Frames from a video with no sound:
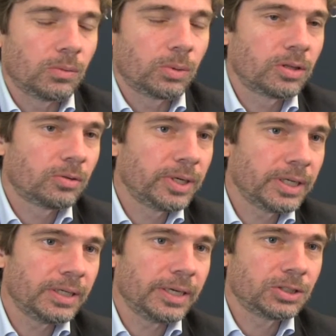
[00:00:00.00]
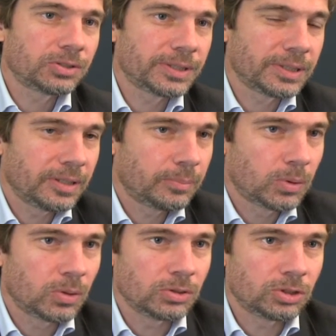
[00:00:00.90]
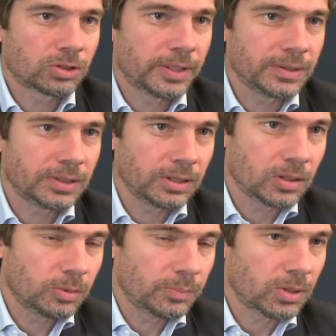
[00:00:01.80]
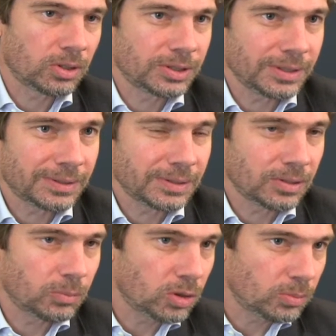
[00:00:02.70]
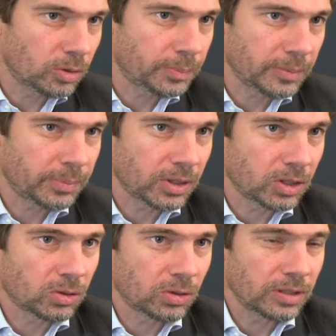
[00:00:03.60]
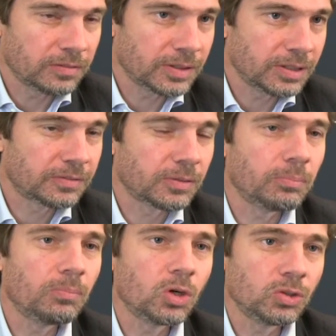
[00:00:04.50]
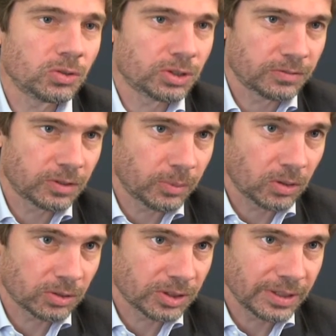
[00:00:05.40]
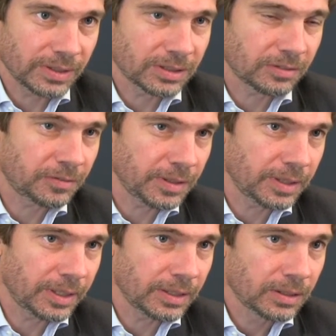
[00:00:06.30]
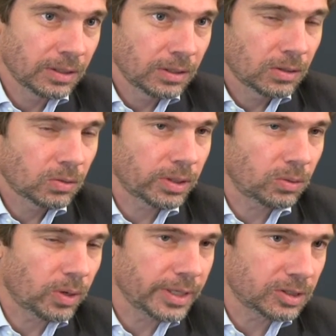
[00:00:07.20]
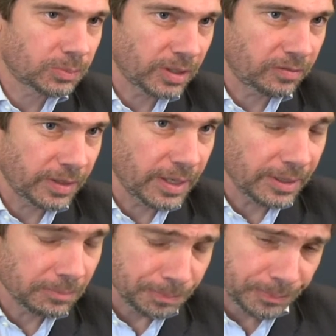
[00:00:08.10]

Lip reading: One of the really interesting and important trends in global politics is that more and more people are calling for different models of democracy. There's a feeling, quite a widespread feeling,